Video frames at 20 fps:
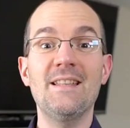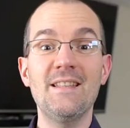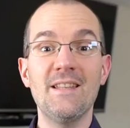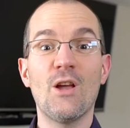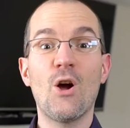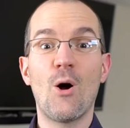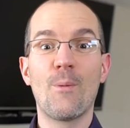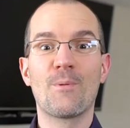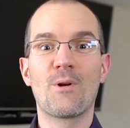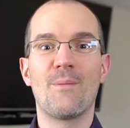the
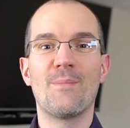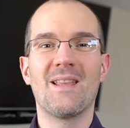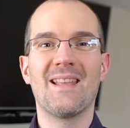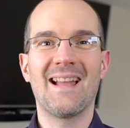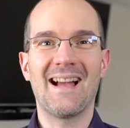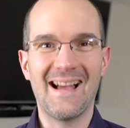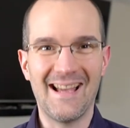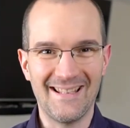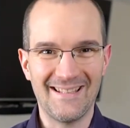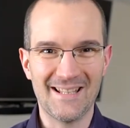upcoming
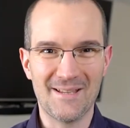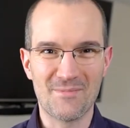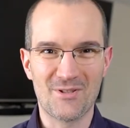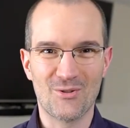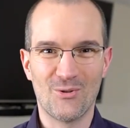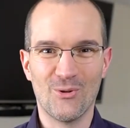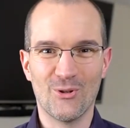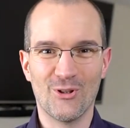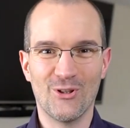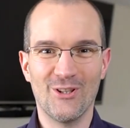items
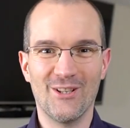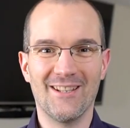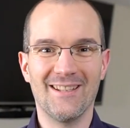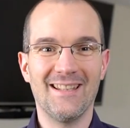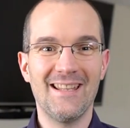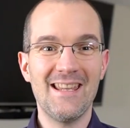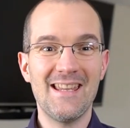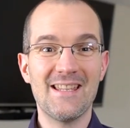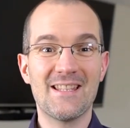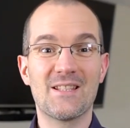on our
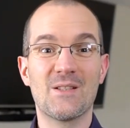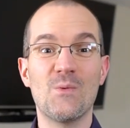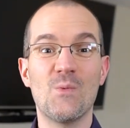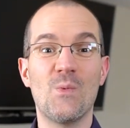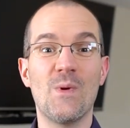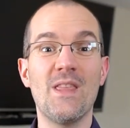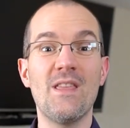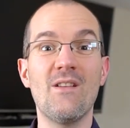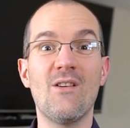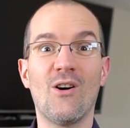list,
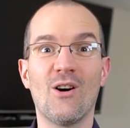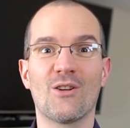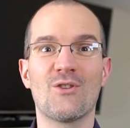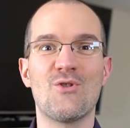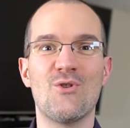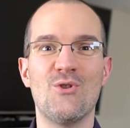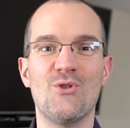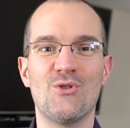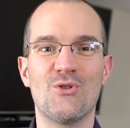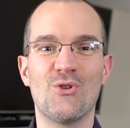we are
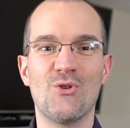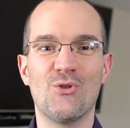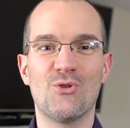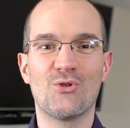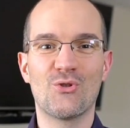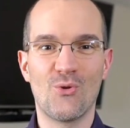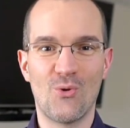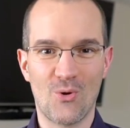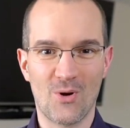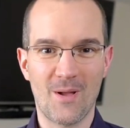going to
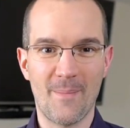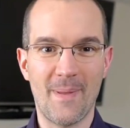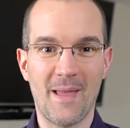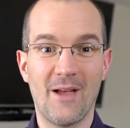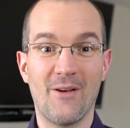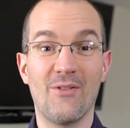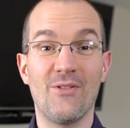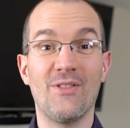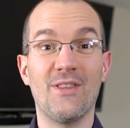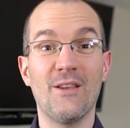talk
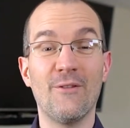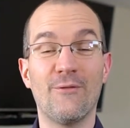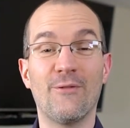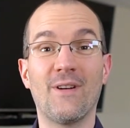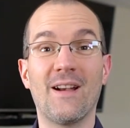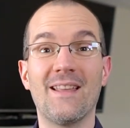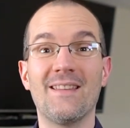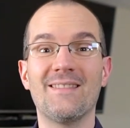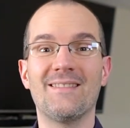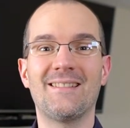about
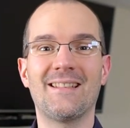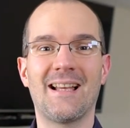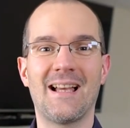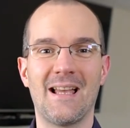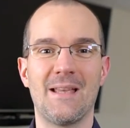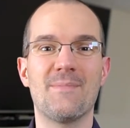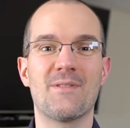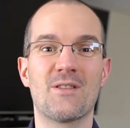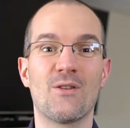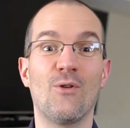different
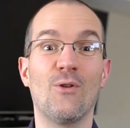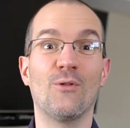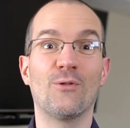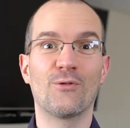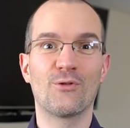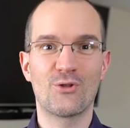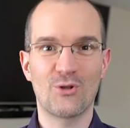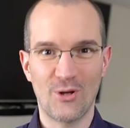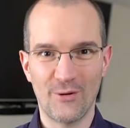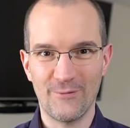types of
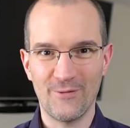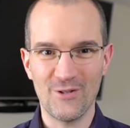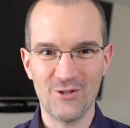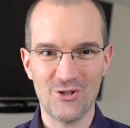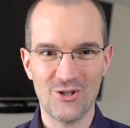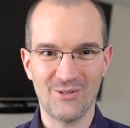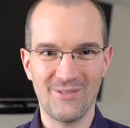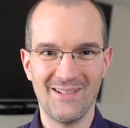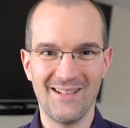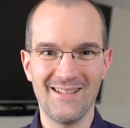traffic
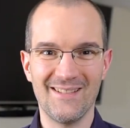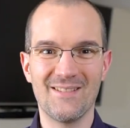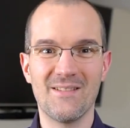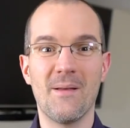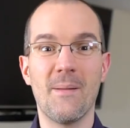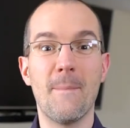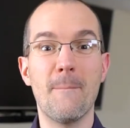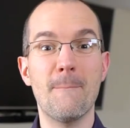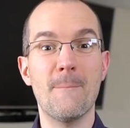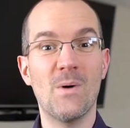
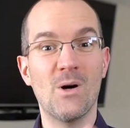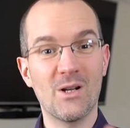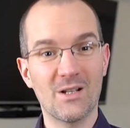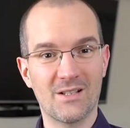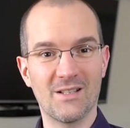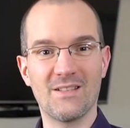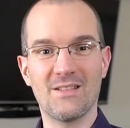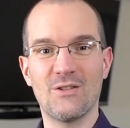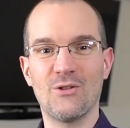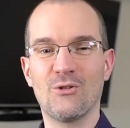generator
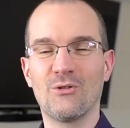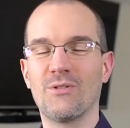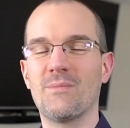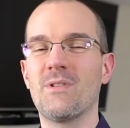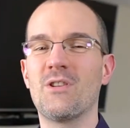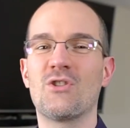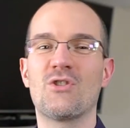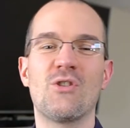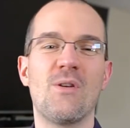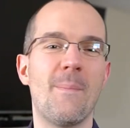marketing
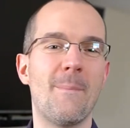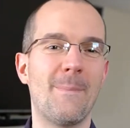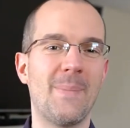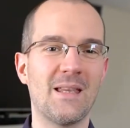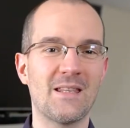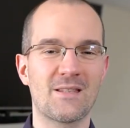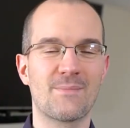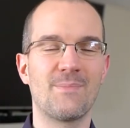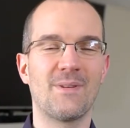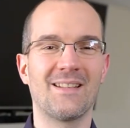automation
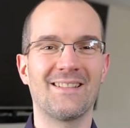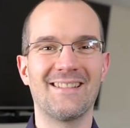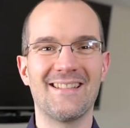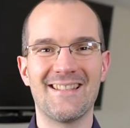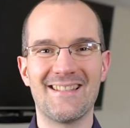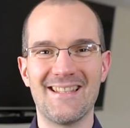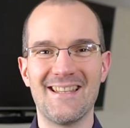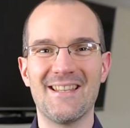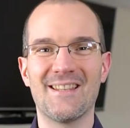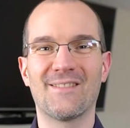best
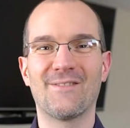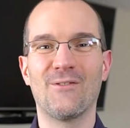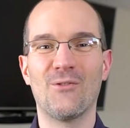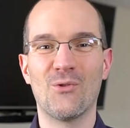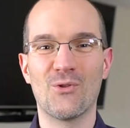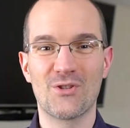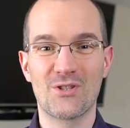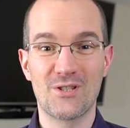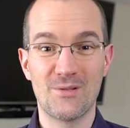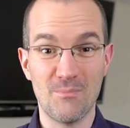practices
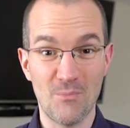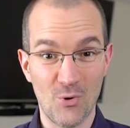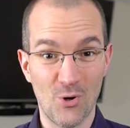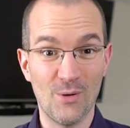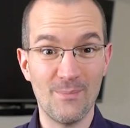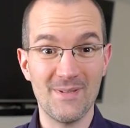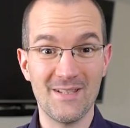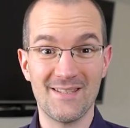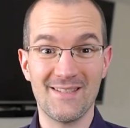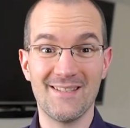for small
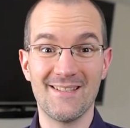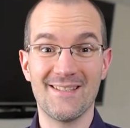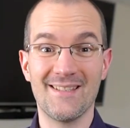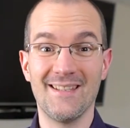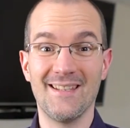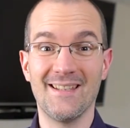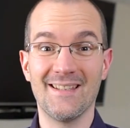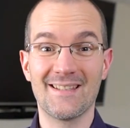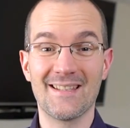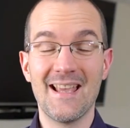
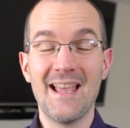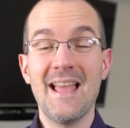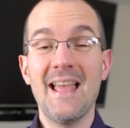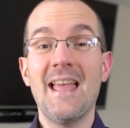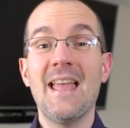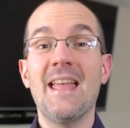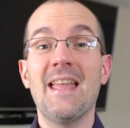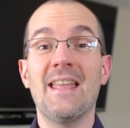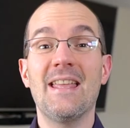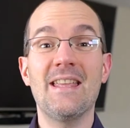businesses,
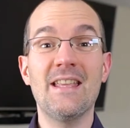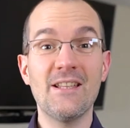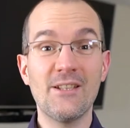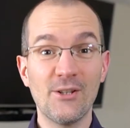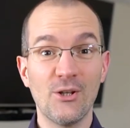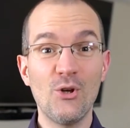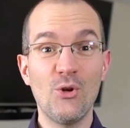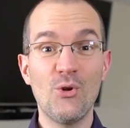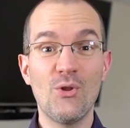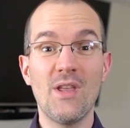
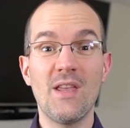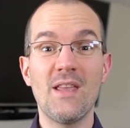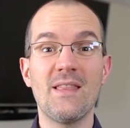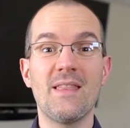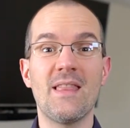including